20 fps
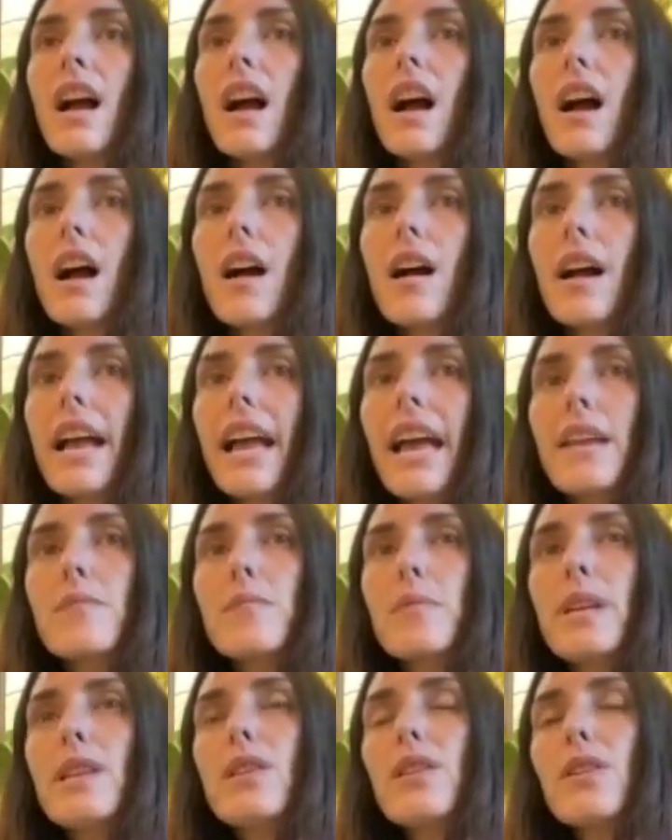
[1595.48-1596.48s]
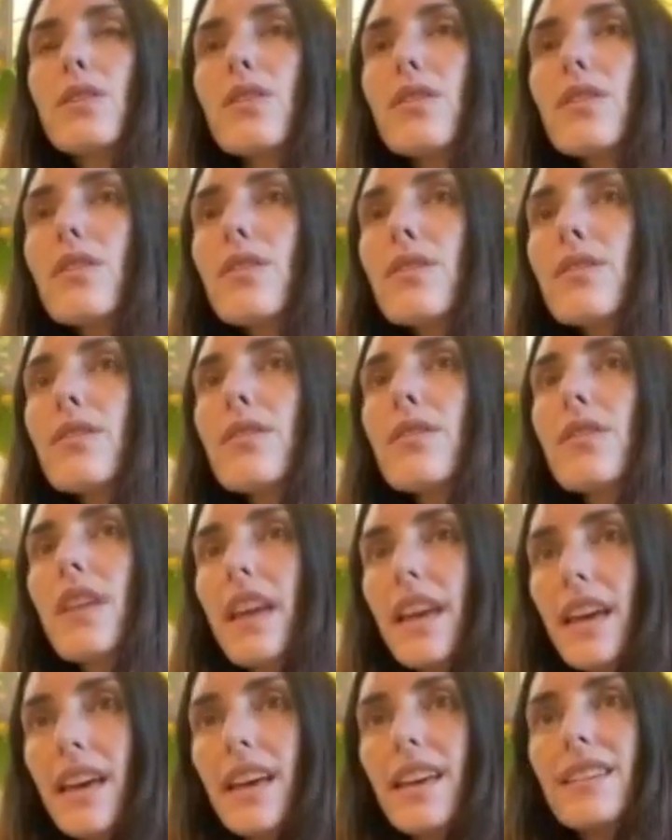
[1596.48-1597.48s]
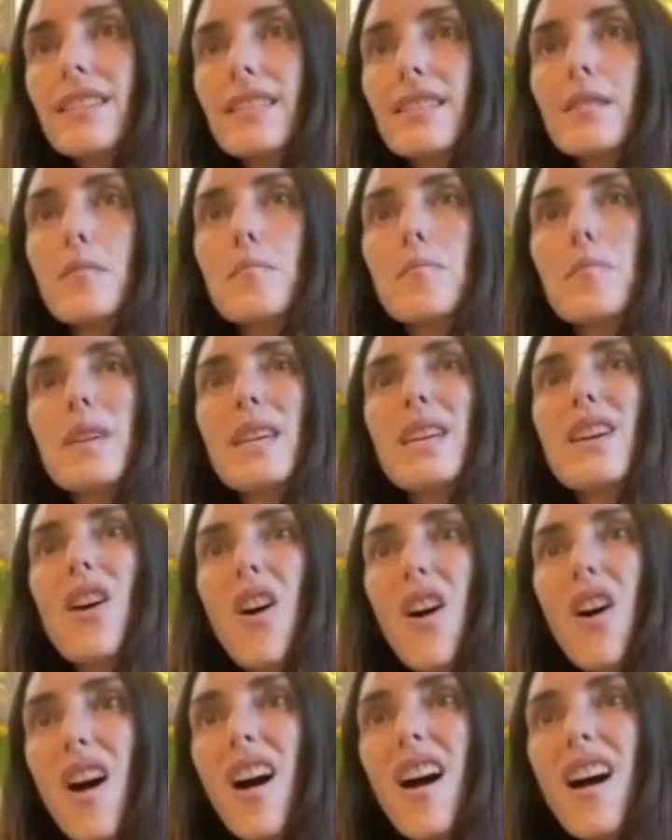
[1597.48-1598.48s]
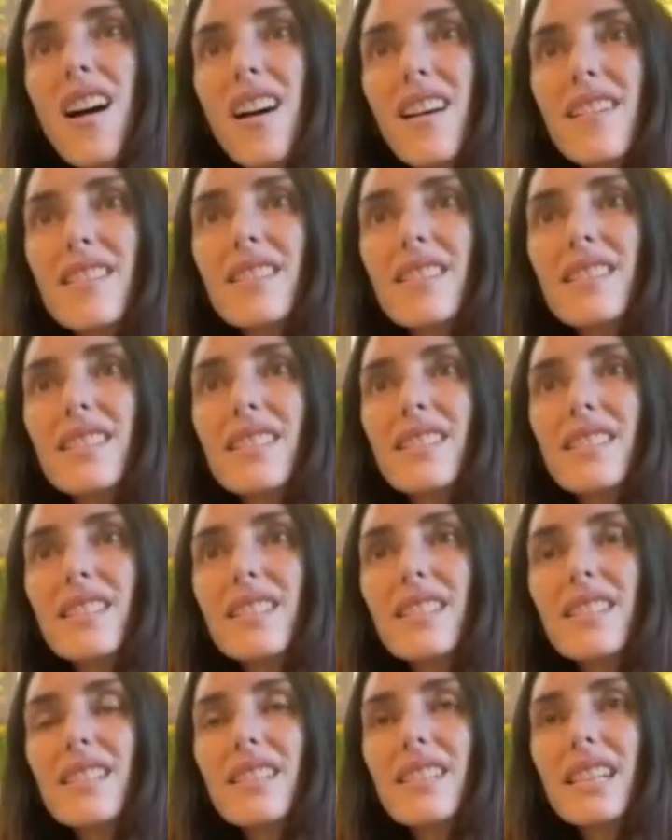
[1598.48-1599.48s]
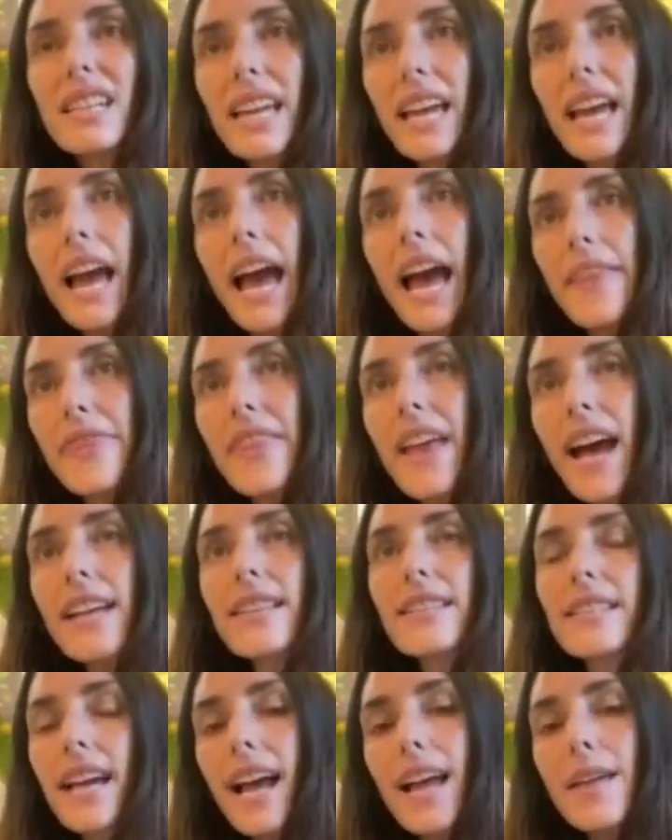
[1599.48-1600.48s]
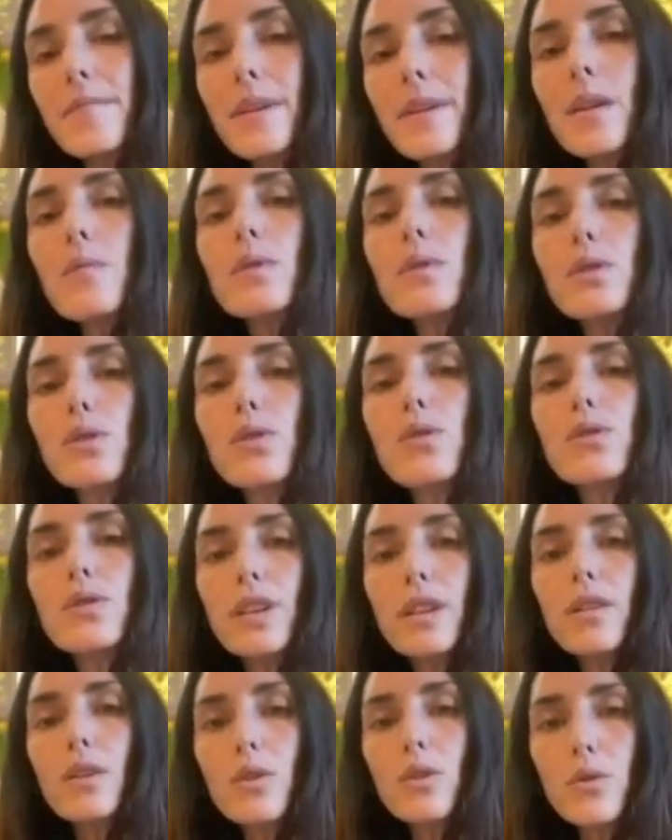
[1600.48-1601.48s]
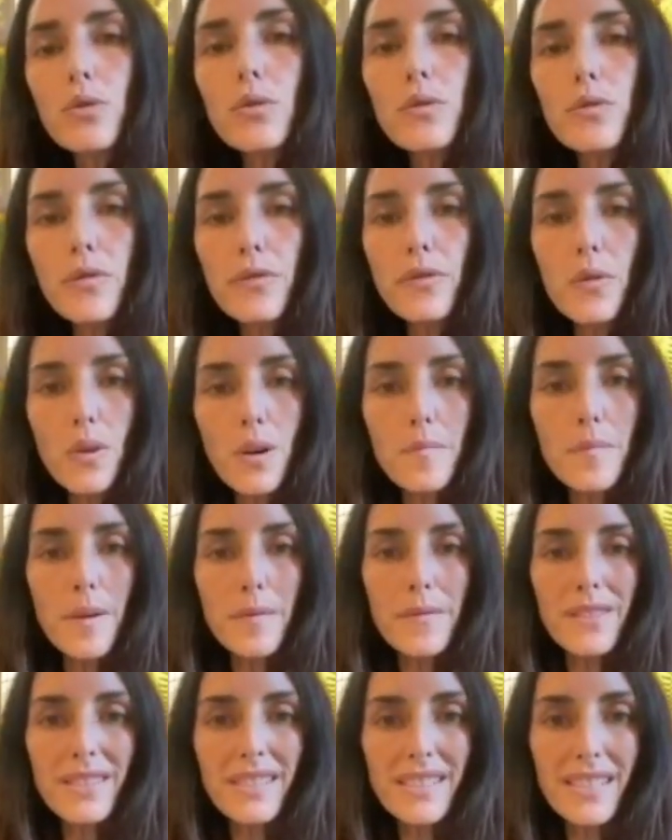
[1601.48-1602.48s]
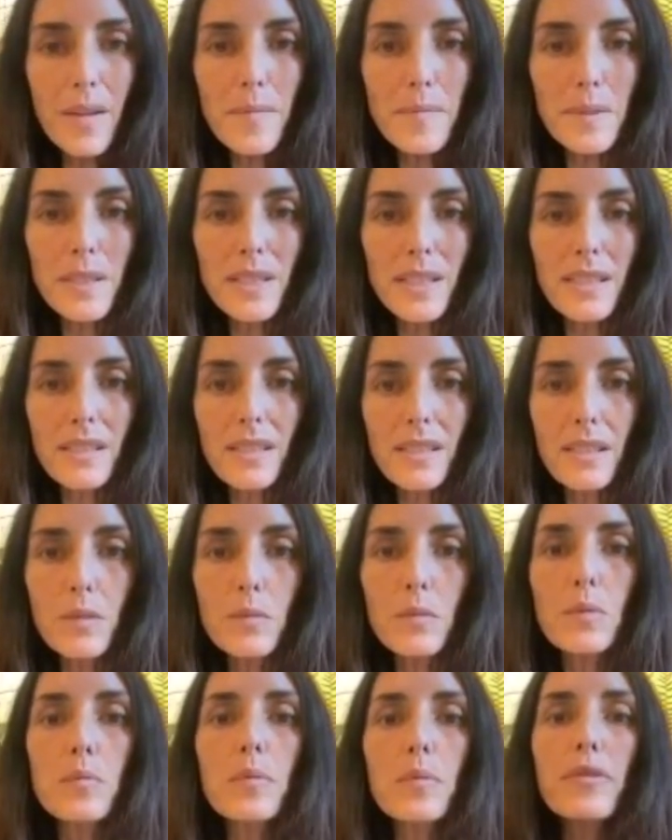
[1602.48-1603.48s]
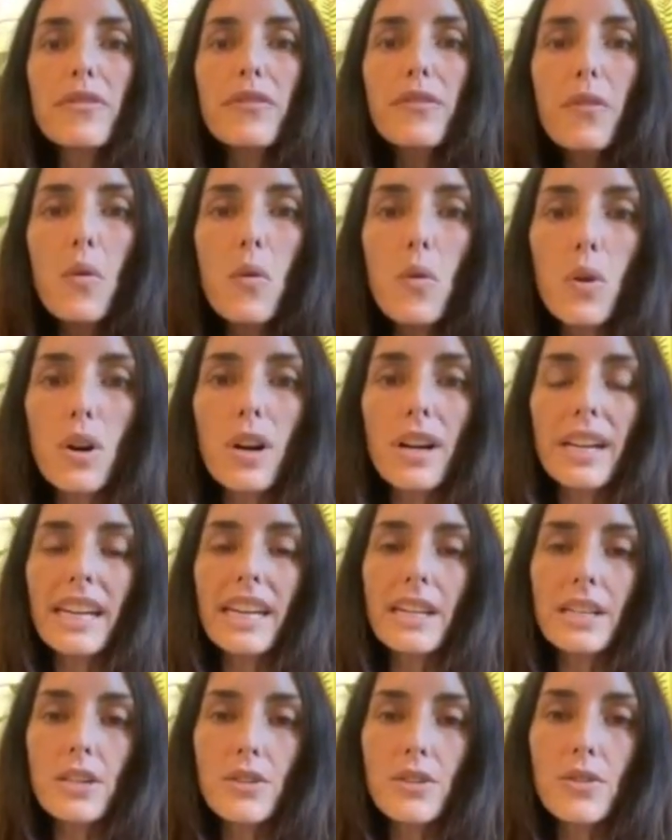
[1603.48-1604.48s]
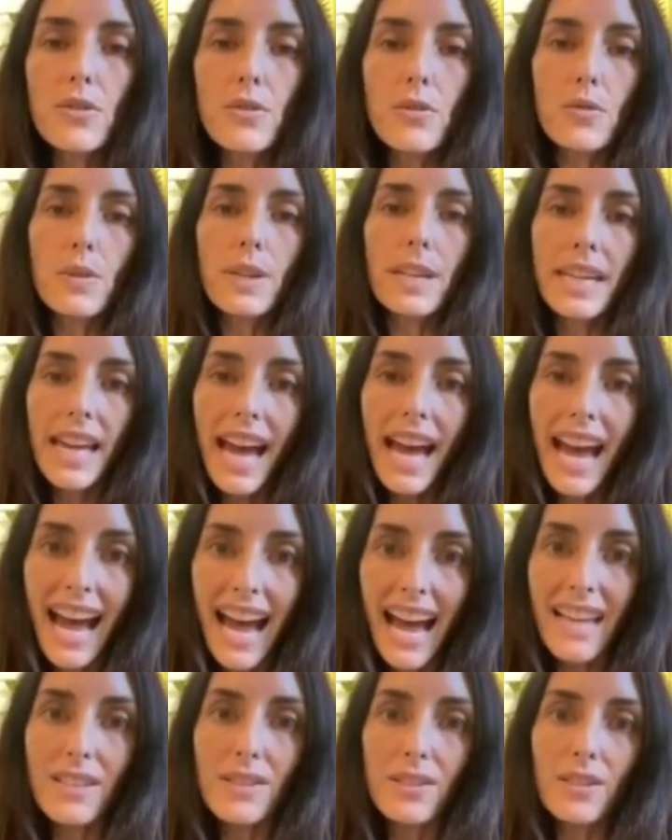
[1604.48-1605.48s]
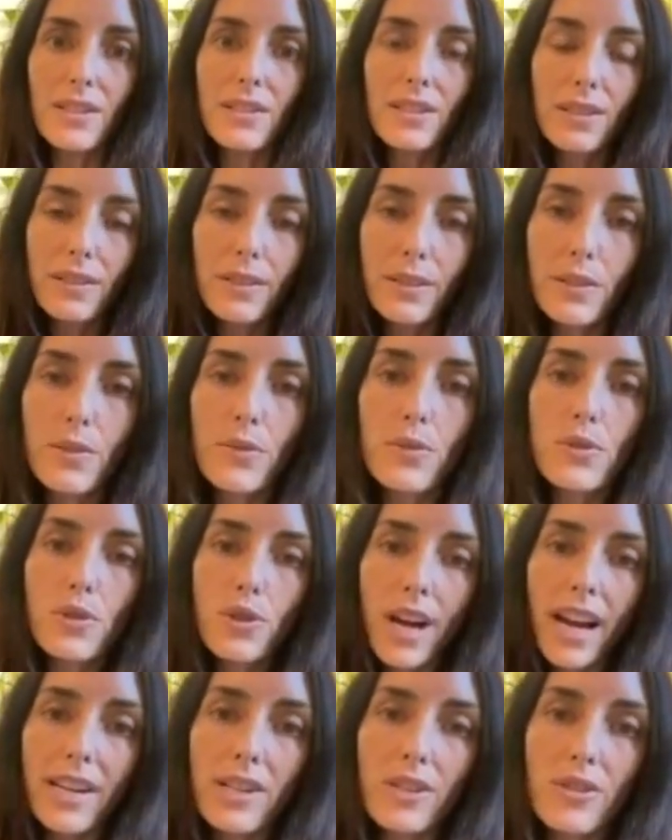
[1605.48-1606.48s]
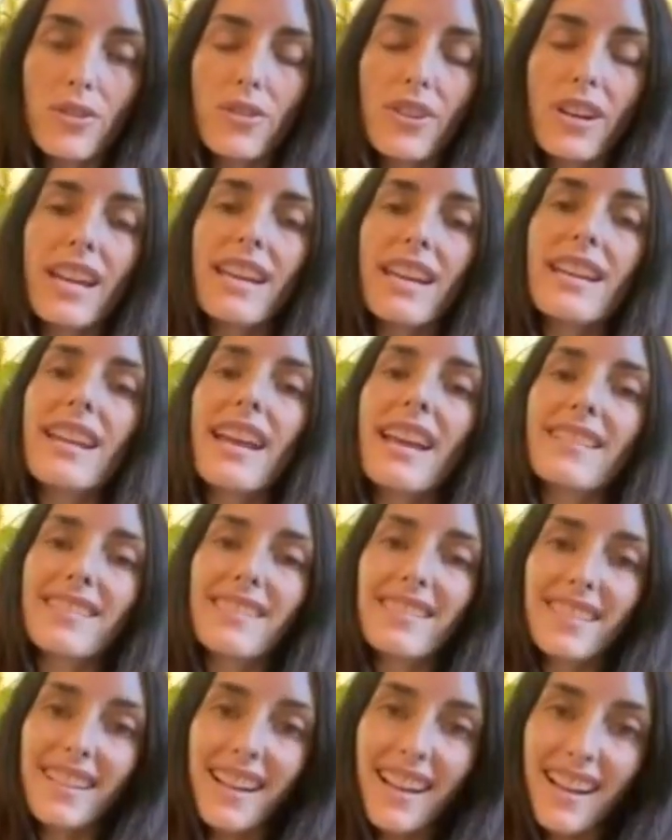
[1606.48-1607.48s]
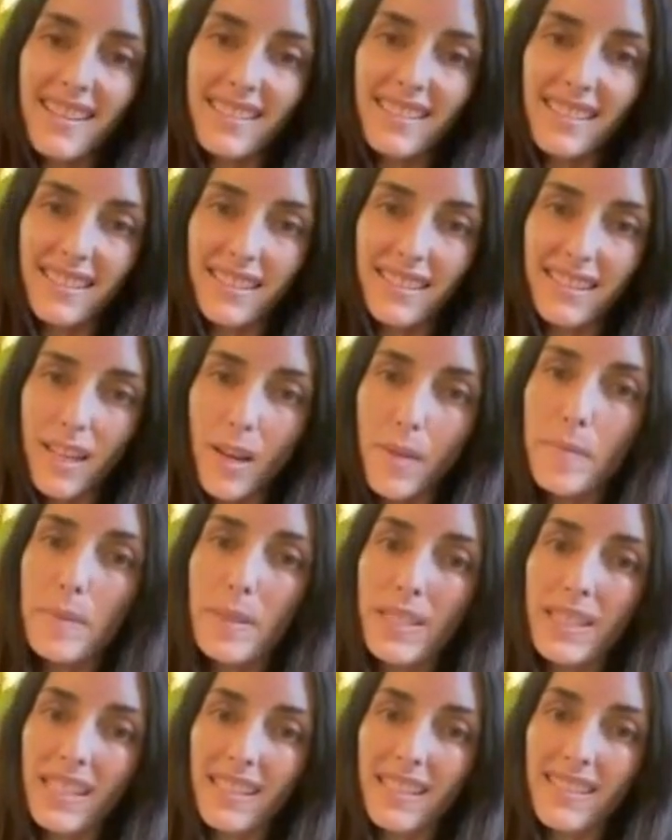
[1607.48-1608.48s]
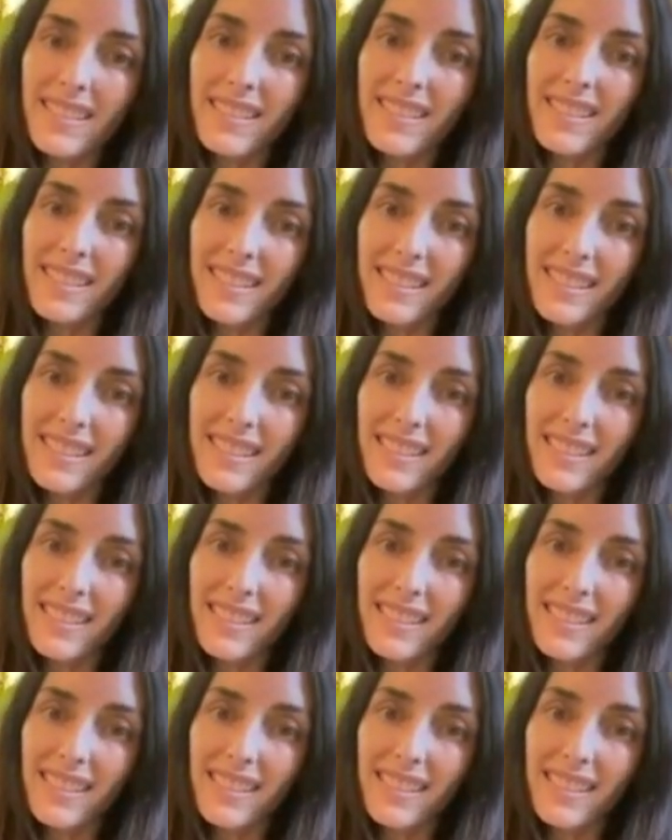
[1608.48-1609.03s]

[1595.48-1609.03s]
Uh, and we learned this because at that time he was using the crude form of the substance this was before he knew he had to dilute triturate and succuss the substance